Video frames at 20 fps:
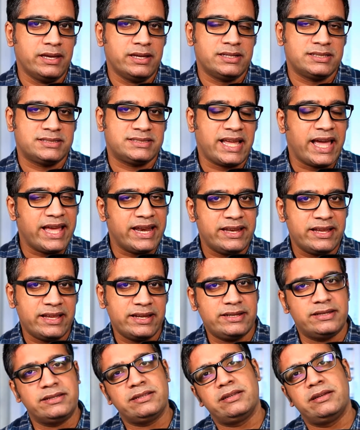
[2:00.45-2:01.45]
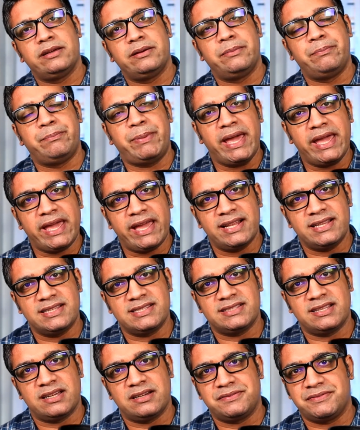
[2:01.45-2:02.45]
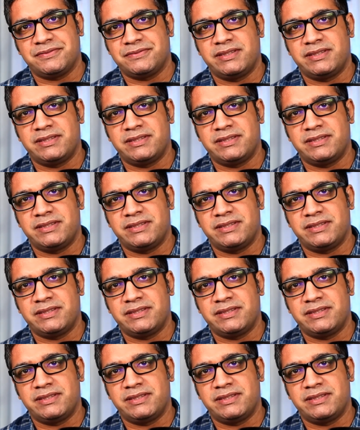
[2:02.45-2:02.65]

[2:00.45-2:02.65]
standard backend stuff,